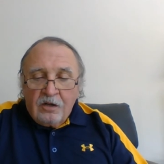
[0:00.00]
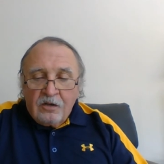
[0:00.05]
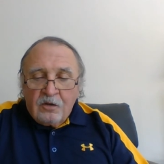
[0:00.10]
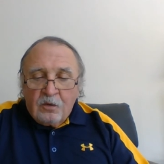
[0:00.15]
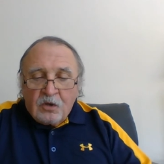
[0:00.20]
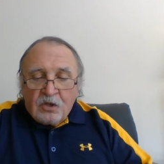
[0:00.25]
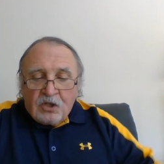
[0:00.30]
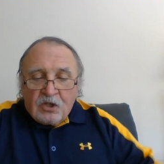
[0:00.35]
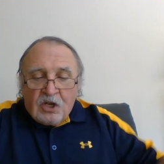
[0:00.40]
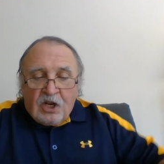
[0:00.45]

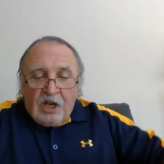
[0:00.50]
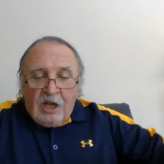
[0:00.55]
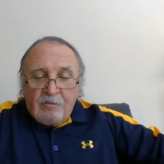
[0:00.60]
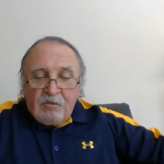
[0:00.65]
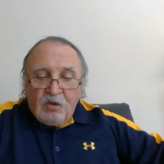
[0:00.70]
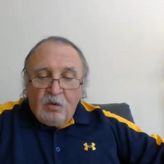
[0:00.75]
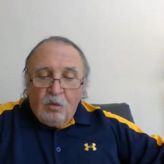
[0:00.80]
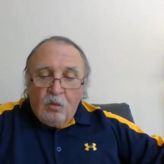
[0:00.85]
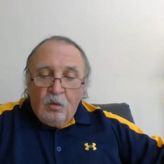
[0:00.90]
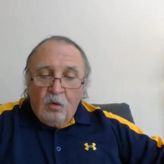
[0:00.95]
to
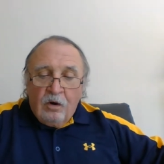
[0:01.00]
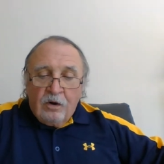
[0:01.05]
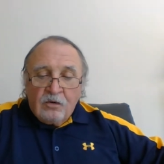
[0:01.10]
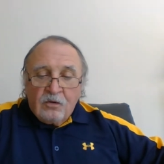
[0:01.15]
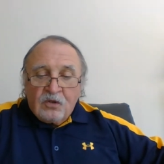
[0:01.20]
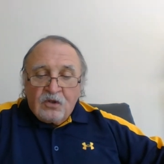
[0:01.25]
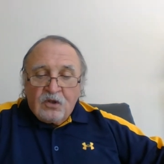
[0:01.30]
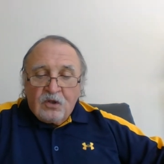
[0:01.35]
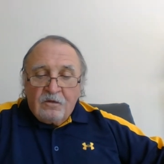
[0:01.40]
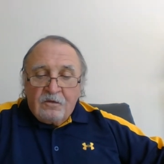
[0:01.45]
escape the
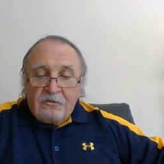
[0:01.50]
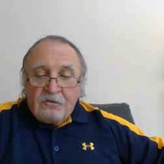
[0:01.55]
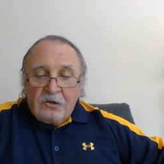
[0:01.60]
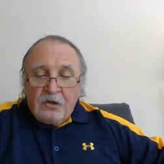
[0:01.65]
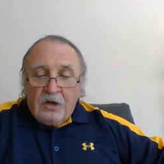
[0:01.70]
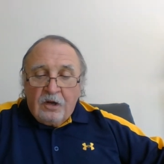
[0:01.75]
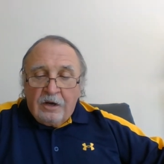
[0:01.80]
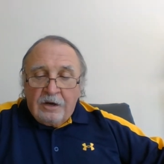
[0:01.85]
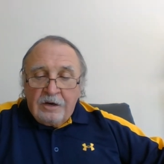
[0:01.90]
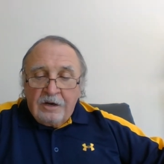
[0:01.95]
waters of the
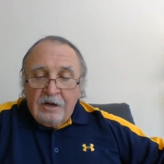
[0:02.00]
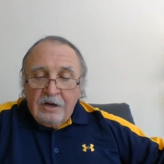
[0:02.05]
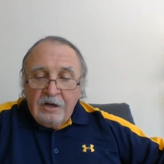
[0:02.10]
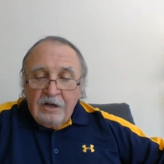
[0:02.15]
flood.